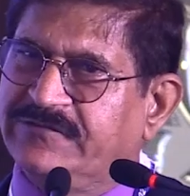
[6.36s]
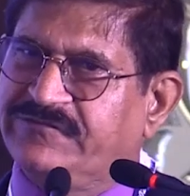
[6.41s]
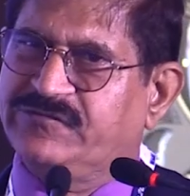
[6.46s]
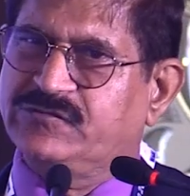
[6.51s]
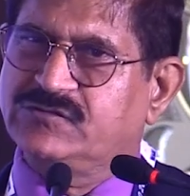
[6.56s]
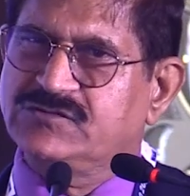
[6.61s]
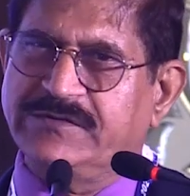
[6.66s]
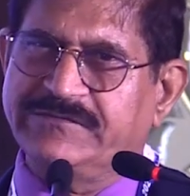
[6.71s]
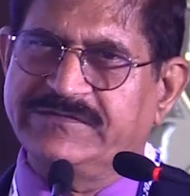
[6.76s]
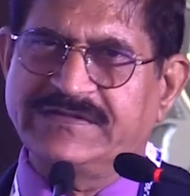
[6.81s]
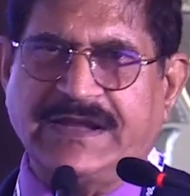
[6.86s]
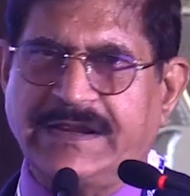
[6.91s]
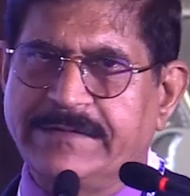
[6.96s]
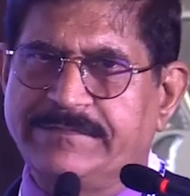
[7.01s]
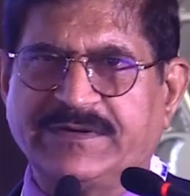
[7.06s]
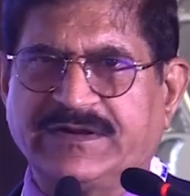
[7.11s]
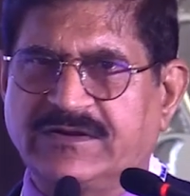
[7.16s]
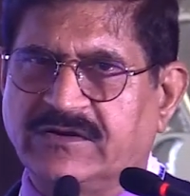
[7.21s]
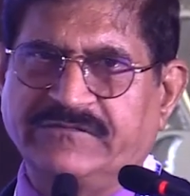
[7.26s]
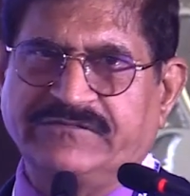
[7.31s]
effusion with
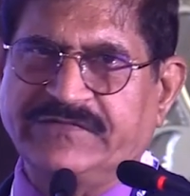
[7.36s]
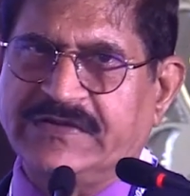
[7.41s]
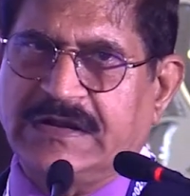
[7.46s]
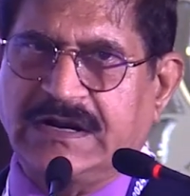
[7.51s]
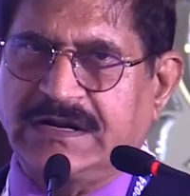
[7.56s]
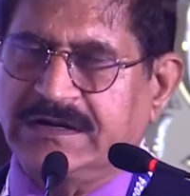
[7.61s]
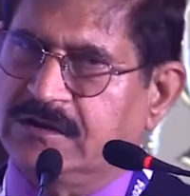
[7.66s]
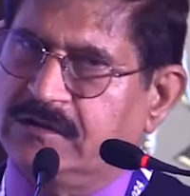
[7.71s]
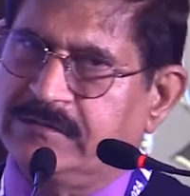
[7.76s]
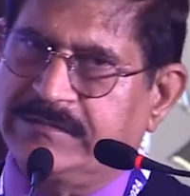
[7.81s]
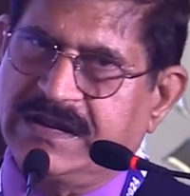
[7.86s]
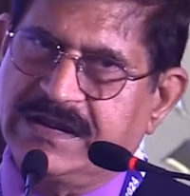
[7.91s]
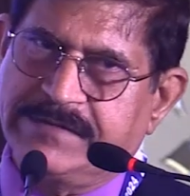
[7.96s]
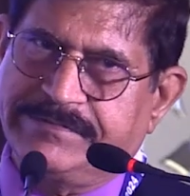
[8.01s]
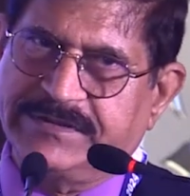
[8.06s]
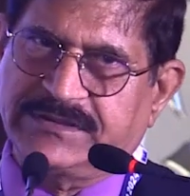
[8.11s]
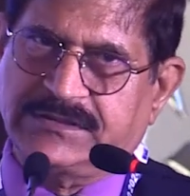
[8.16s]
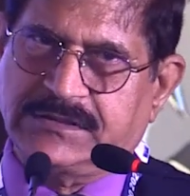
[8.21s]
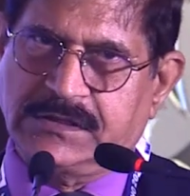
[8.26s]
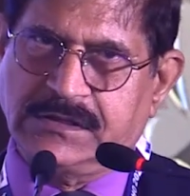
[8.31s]
hypertrophic
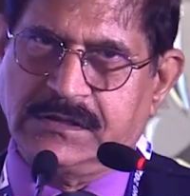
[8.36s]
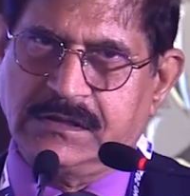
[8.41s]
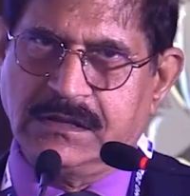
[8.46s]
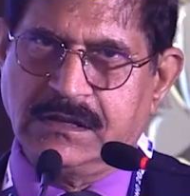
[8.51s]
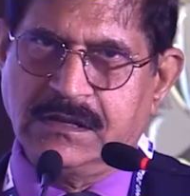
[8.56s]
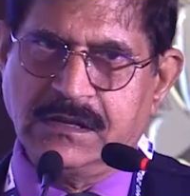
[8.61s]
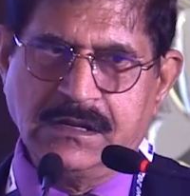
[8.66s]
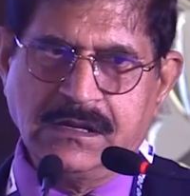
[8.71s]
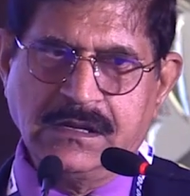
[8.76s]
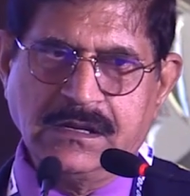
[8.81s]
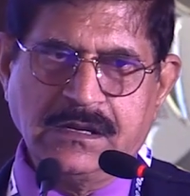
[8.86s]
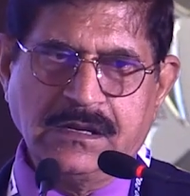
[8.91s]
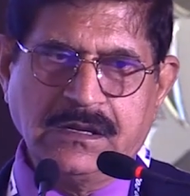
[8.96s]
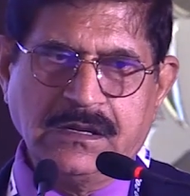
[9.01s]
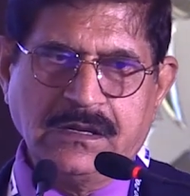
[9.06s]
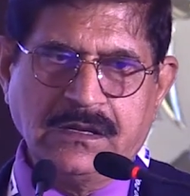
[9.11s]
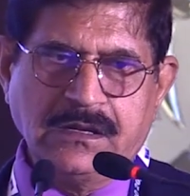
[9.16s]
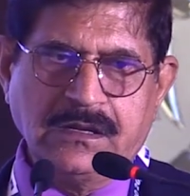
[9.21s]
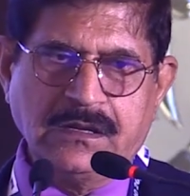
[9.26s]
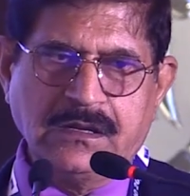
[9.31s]
cardiomyopathy,
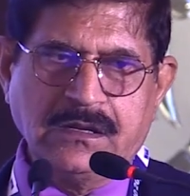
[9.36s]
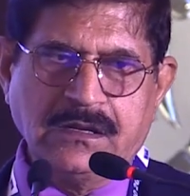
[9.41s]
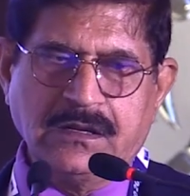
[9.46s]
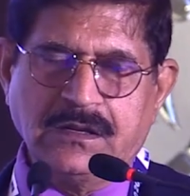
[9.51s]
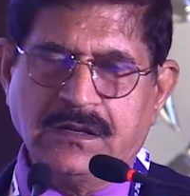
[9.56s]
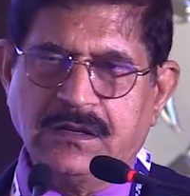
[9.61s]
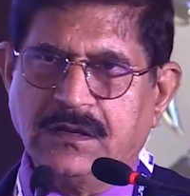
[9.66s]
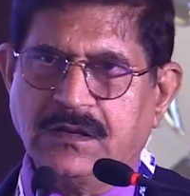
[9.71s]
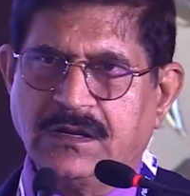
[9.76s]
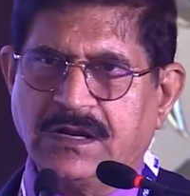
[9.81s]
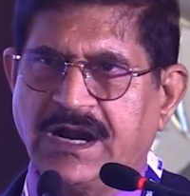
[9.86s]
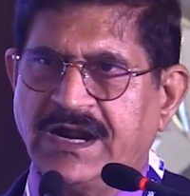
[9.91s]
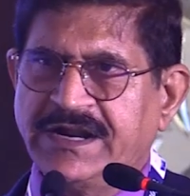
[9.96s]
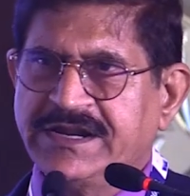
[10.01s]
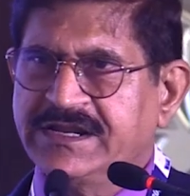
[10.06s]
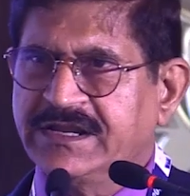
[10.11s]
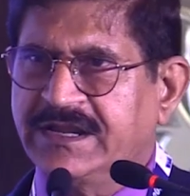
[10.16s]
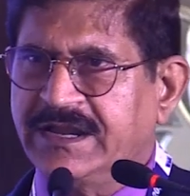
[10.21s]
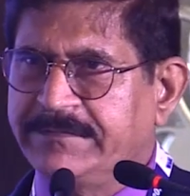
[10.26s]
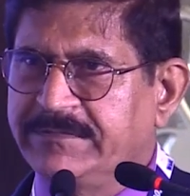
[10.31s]

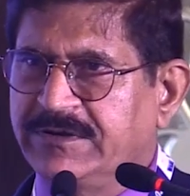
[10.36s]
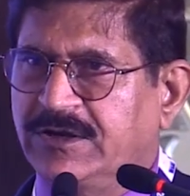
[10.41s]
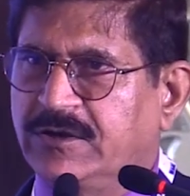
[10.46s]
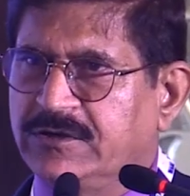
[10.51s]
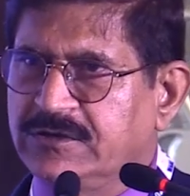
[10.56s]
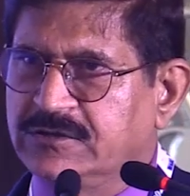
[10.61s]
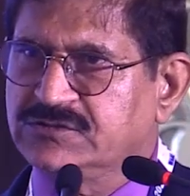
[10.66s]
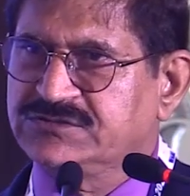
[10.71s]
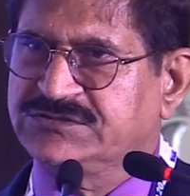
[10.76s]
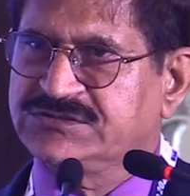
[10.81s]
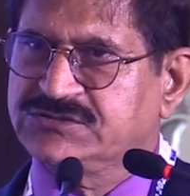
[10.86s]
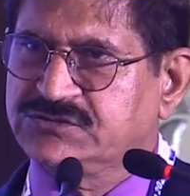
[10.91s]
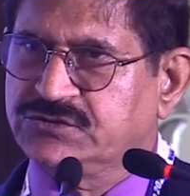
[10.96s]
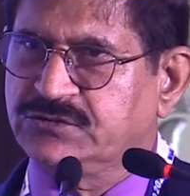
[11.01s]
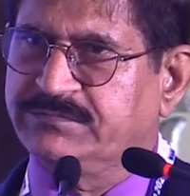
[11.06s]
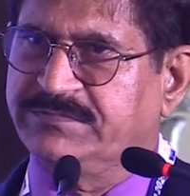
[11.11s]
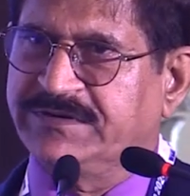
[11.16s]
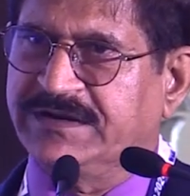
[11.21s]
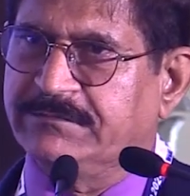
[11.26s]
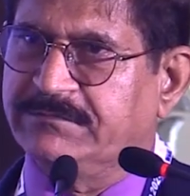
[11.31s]
cardiac amyloidosis
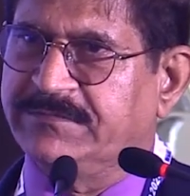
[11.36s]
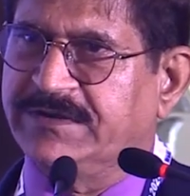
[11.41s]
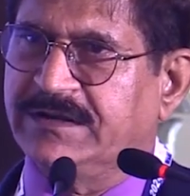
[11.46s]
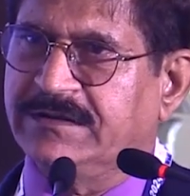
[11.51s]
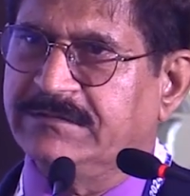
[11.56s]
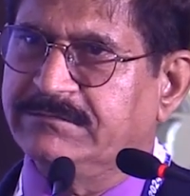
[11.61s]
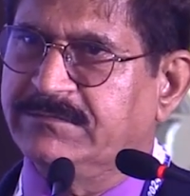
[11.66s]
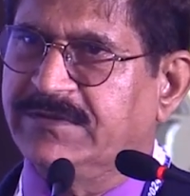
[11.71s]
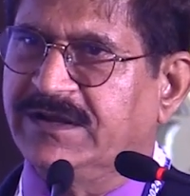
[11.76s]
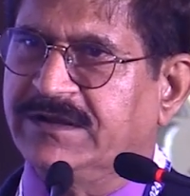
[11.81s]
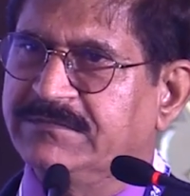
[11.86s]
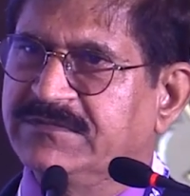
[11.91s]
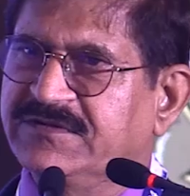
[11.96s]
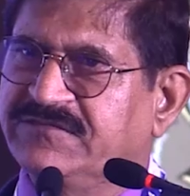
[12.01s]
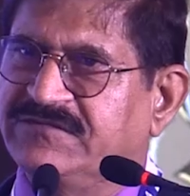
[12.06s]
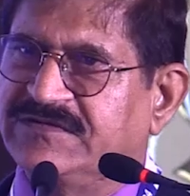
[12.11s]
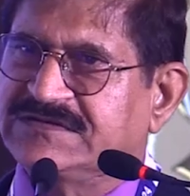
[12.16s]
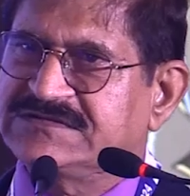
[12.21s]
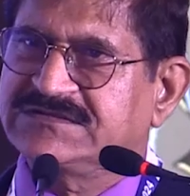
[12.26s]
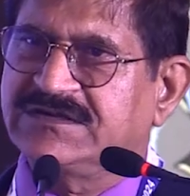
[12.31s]
should become the
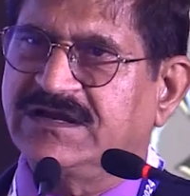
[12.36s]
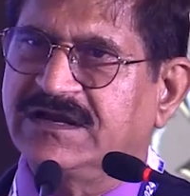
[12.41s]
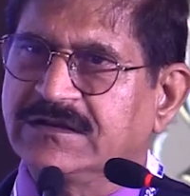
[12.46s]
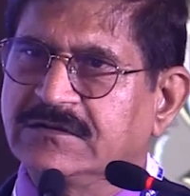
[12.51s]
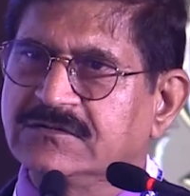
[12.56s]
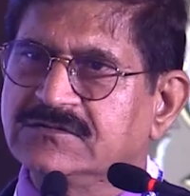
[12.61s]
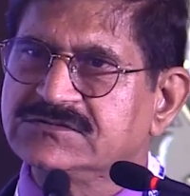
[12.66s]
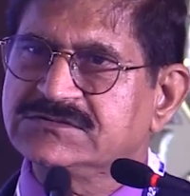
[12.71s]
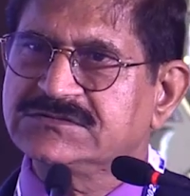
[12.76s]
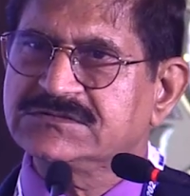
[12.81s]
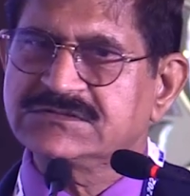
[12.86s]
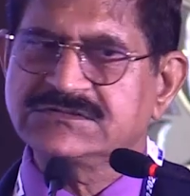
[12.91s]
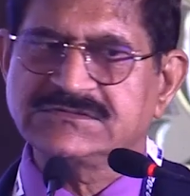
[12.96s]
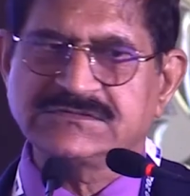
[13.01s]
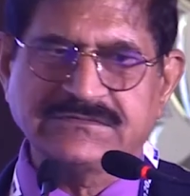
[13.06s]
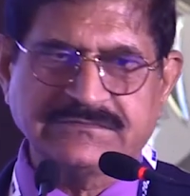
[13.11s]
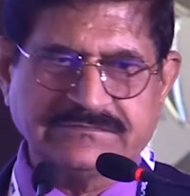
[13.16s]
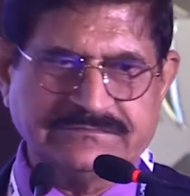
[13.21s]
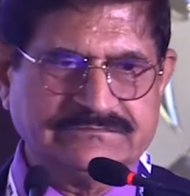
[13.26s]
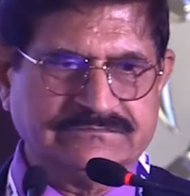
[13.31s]
first
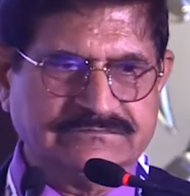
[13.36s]
diagnosis.